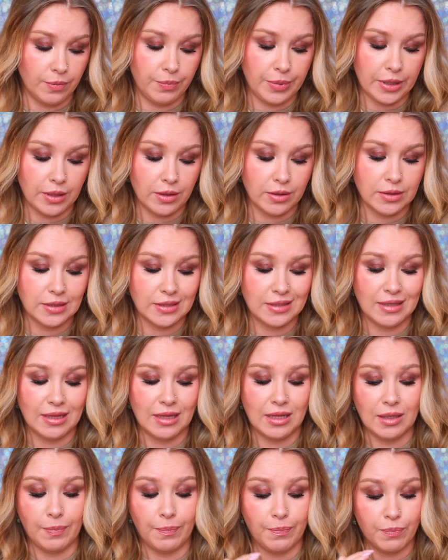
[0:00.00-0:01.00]
because
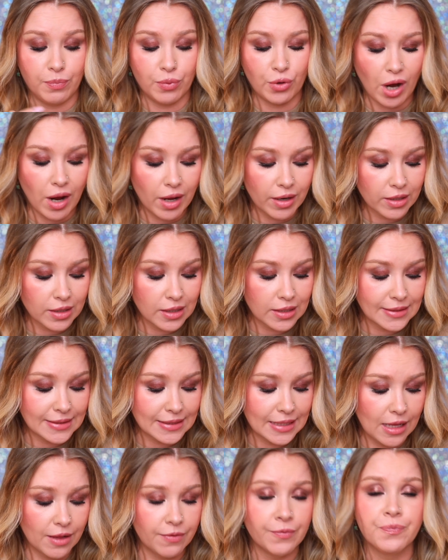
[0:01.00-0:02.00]
the product
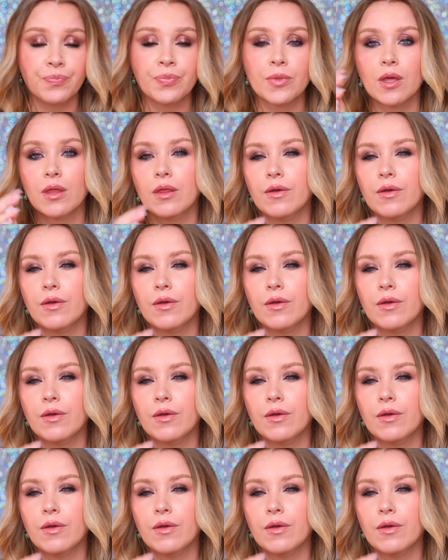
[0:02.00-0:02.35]
itself,